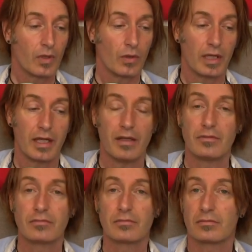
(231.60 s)
Okay,
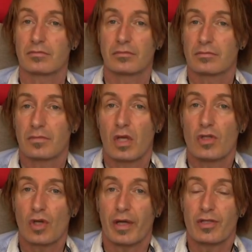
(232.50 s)

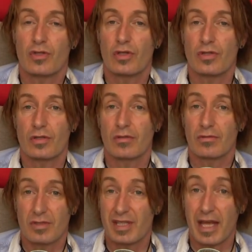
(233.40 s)
so it's just
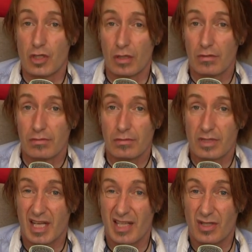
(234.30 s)
station,
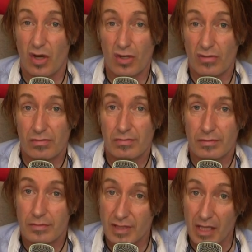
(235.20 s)
estación,
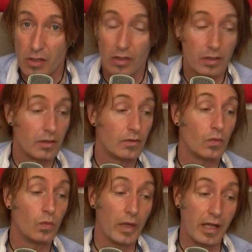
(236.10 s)
station
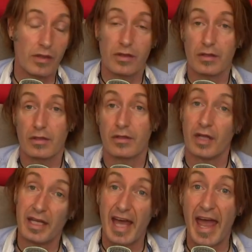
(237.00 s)
with
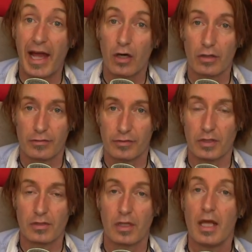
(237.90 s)
an e on the
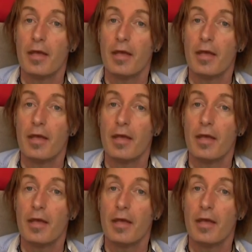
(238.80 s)
front.